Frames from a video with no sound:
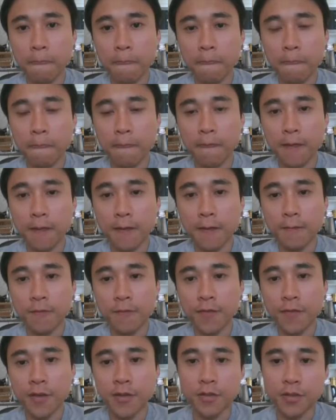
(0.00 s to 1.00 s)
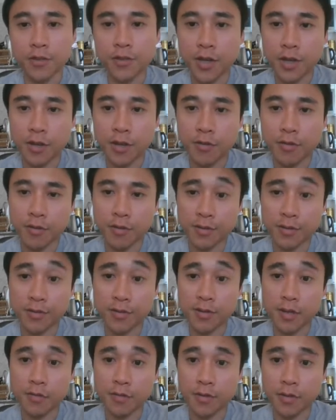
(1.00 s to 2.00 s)
and we're facing a check raise
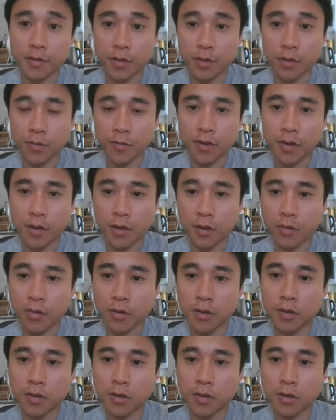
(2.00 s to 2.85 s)
ourselves here with king queen.